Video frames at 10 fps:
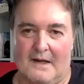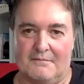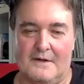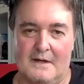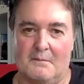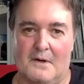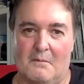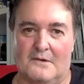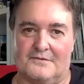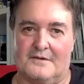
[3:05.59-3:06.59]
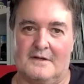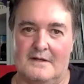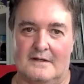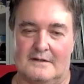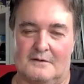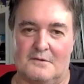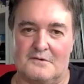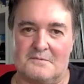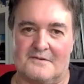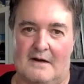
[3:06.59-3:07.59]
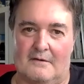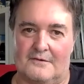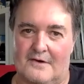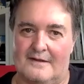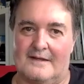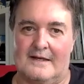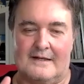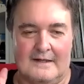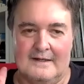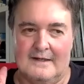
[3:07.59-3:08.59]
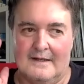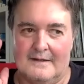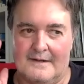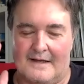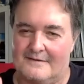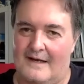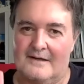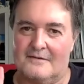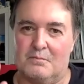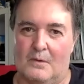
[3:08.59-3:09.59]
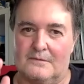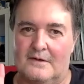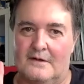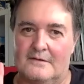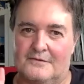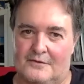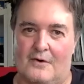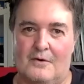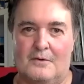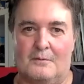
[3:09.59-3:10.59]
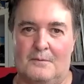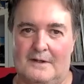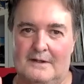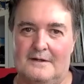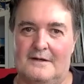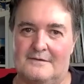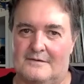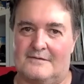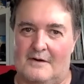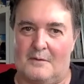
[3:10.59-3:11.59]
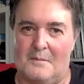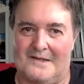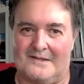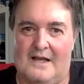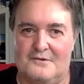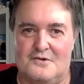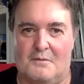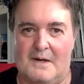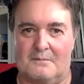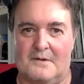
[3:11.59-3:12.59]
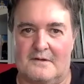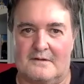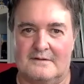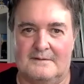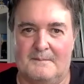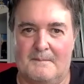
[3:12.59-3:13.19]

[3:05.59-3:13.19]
Every year when I watch the uh, the Christmas carols, I think that Denis Walter song really needs a Sarah McLeod duet with it.